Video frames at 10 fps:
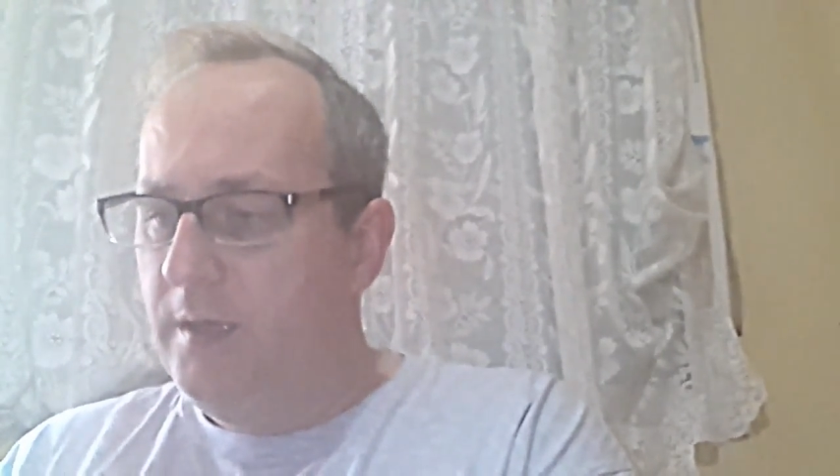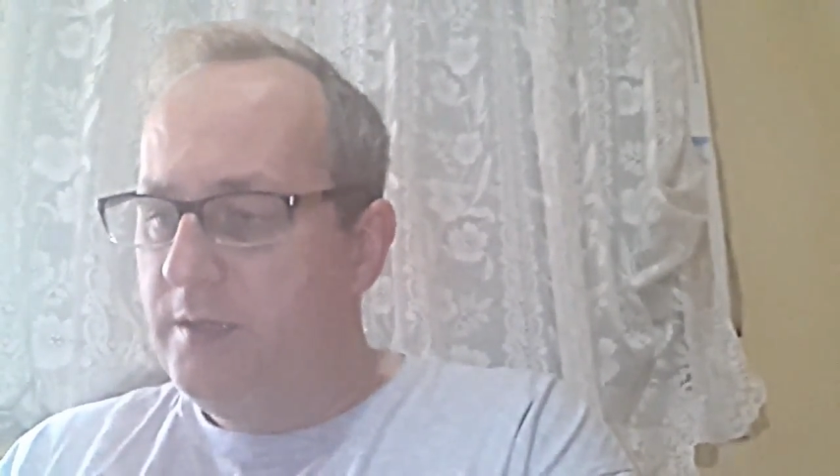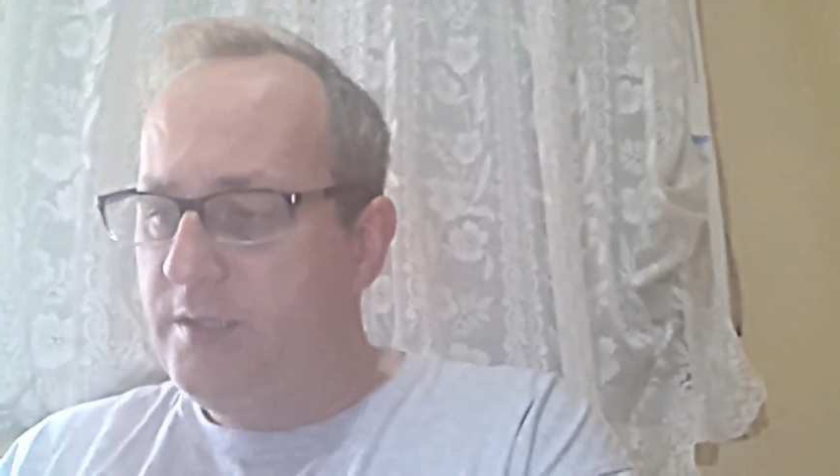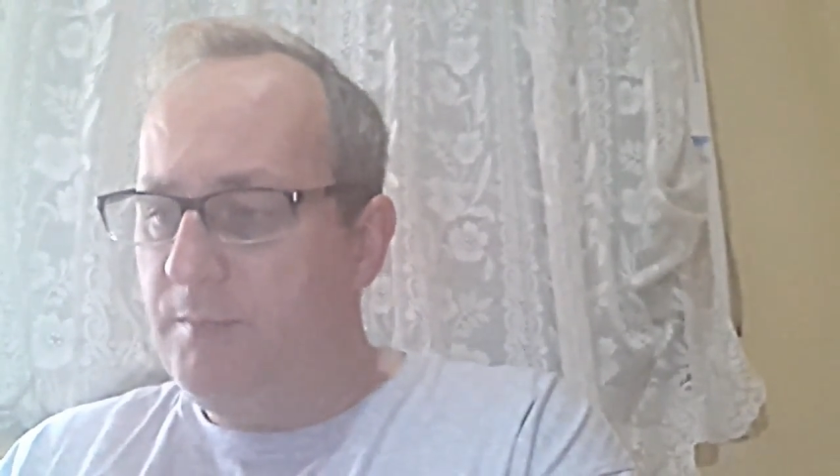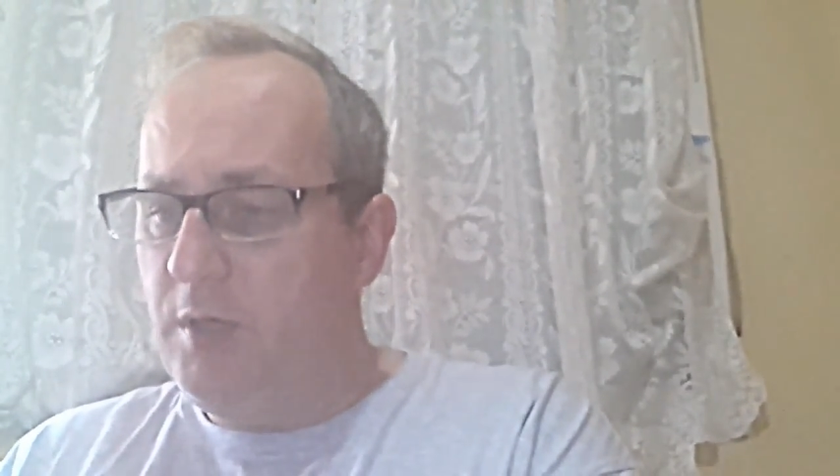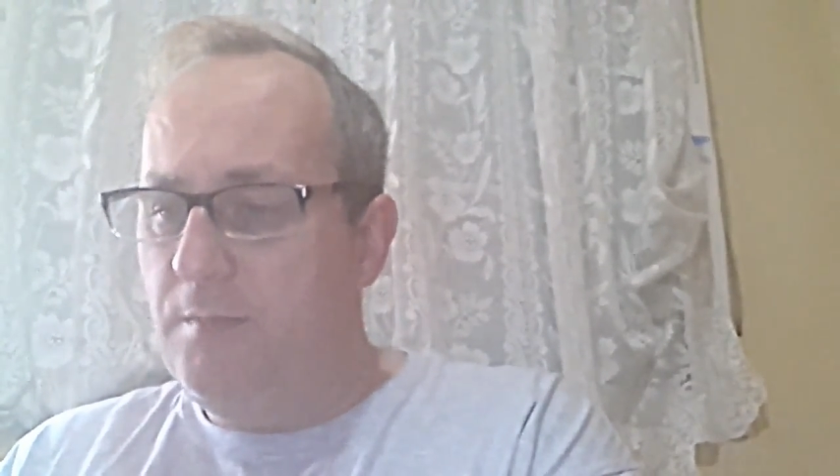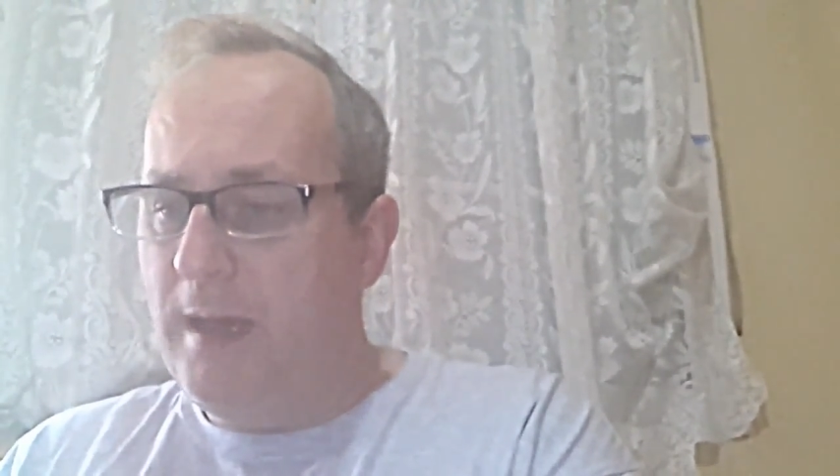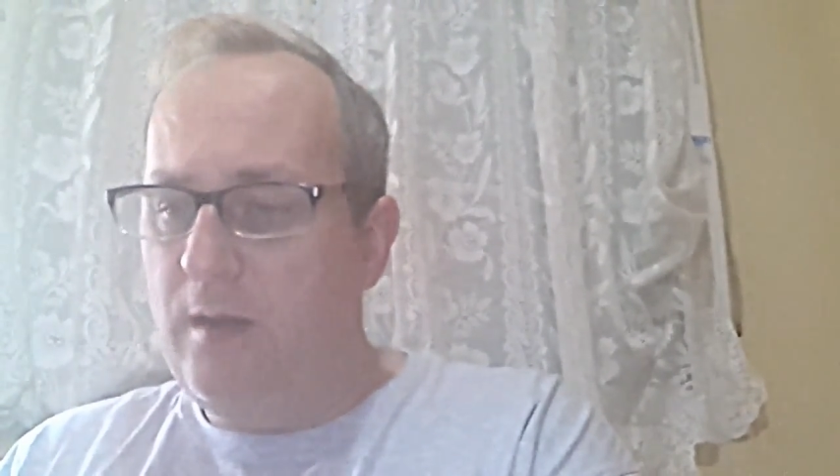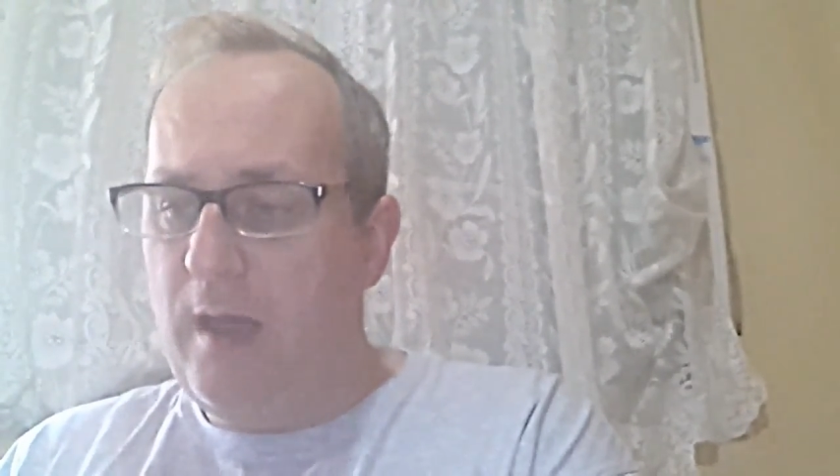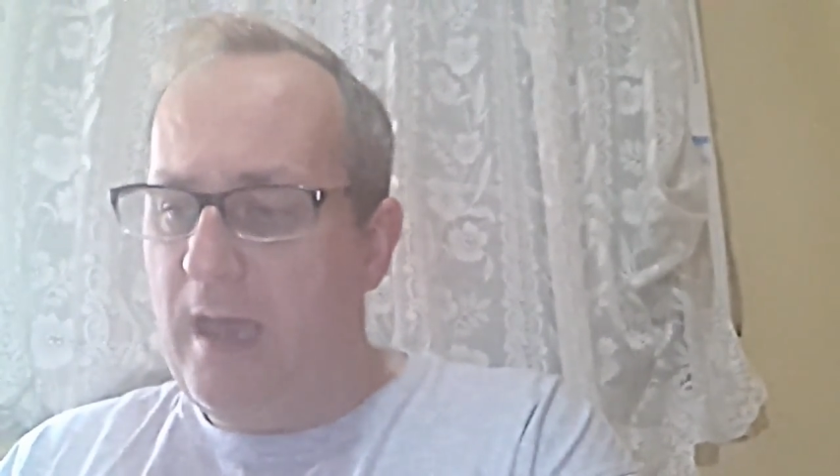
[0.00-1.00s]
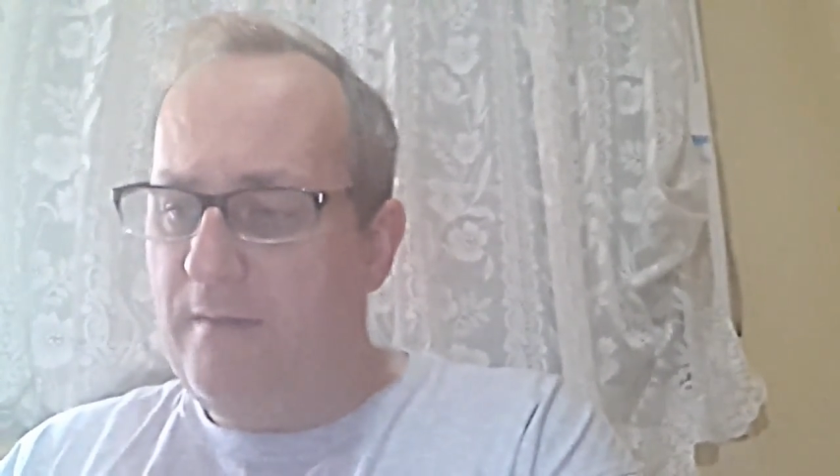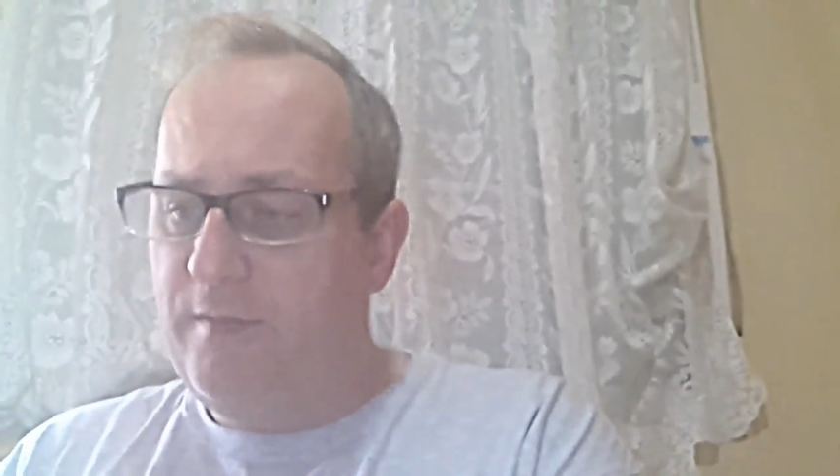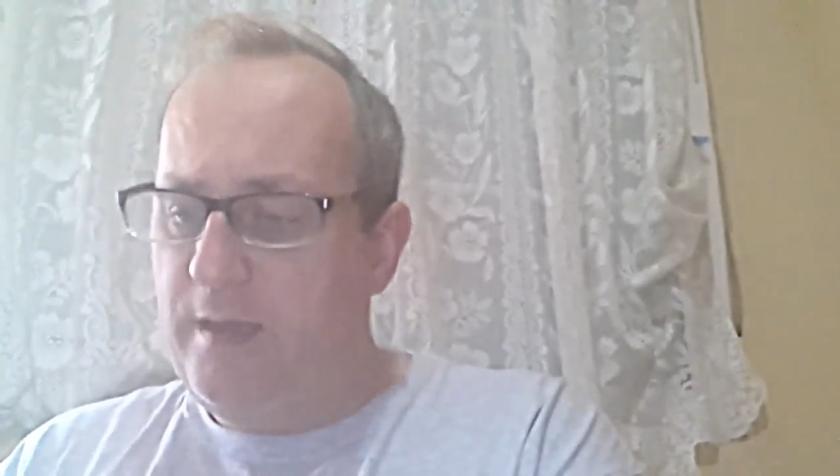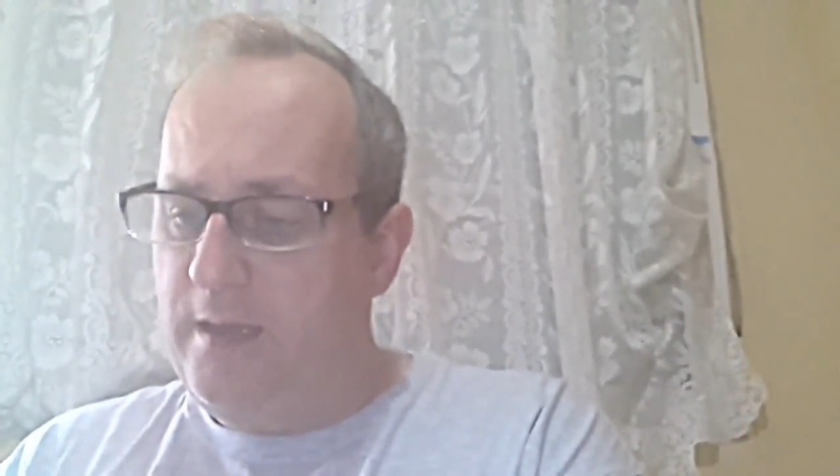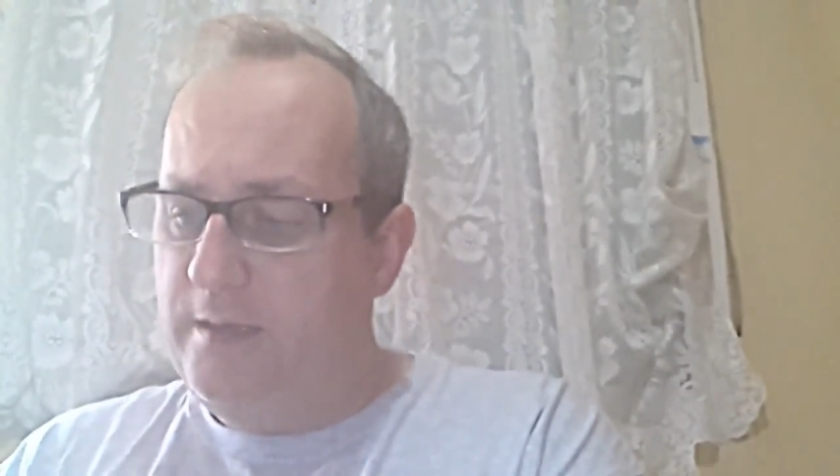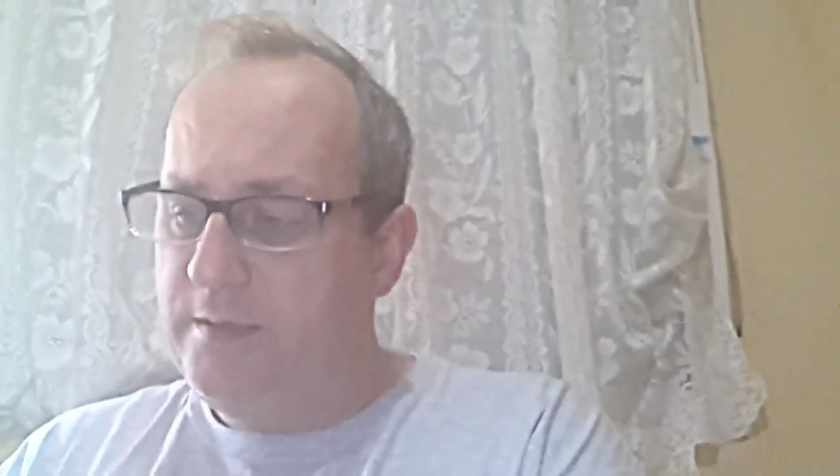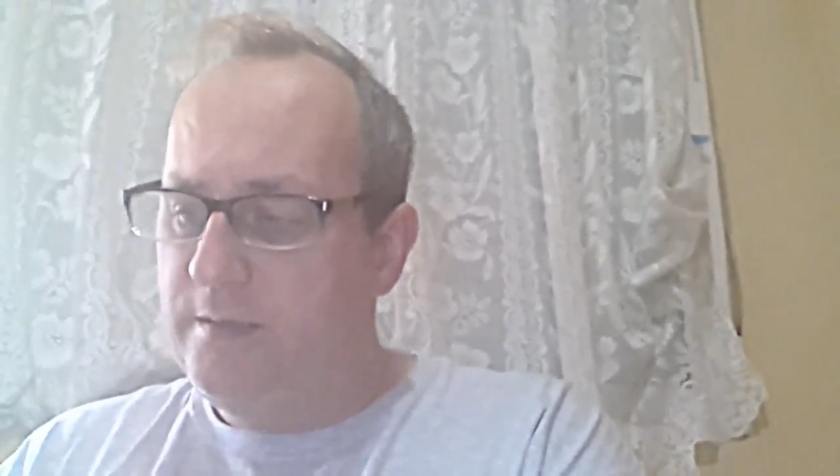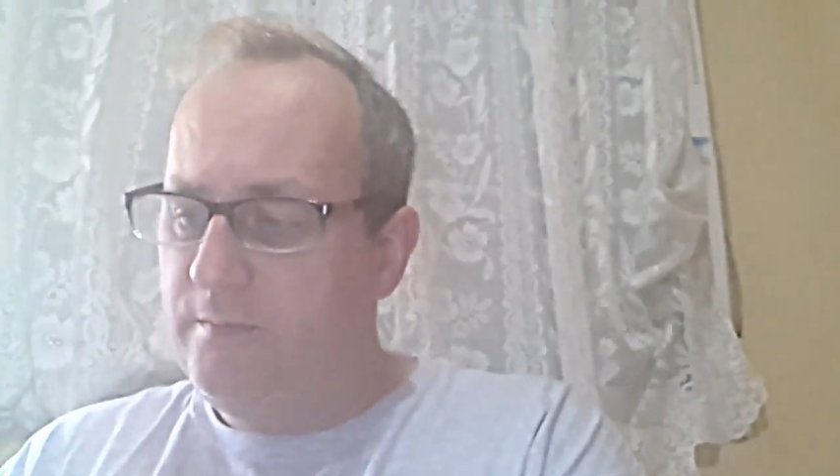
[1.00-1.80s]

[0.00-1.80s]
Some of you may not have these,